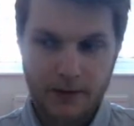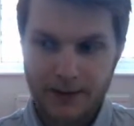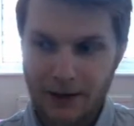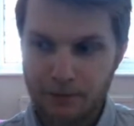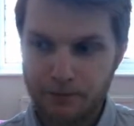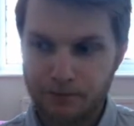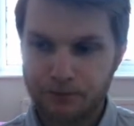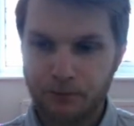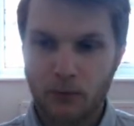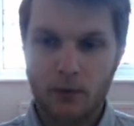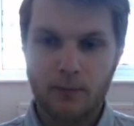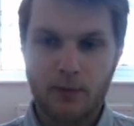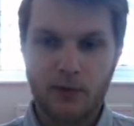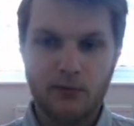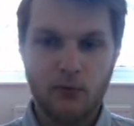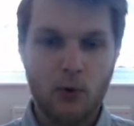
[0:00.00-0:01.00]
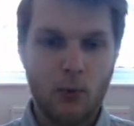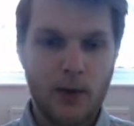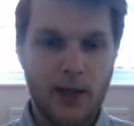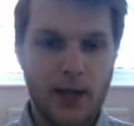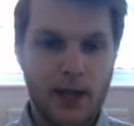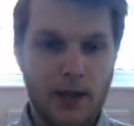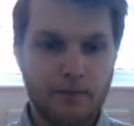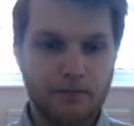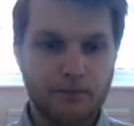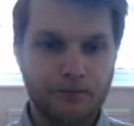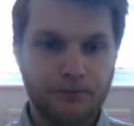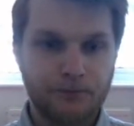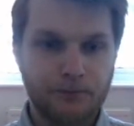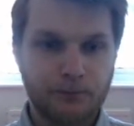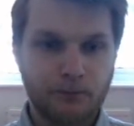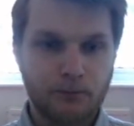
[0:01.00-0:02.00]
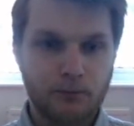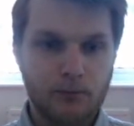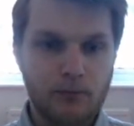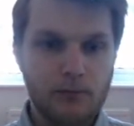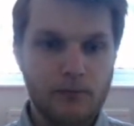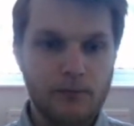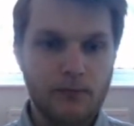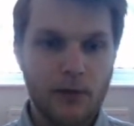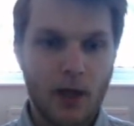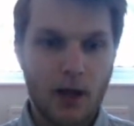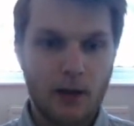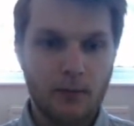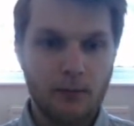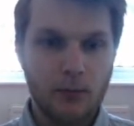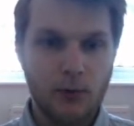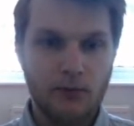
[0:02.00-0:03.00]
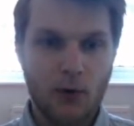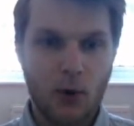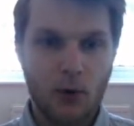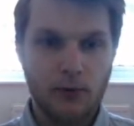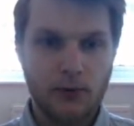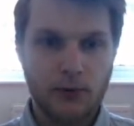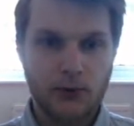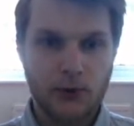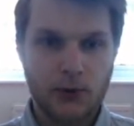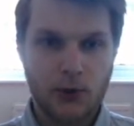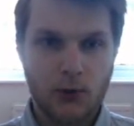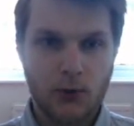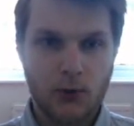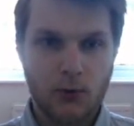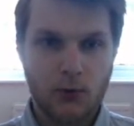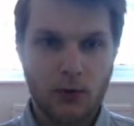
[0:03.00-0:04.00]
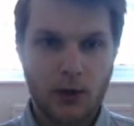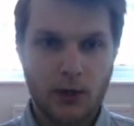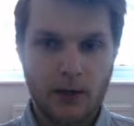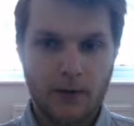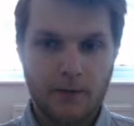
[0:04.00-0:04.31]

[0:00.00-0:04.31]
Now, before we move on to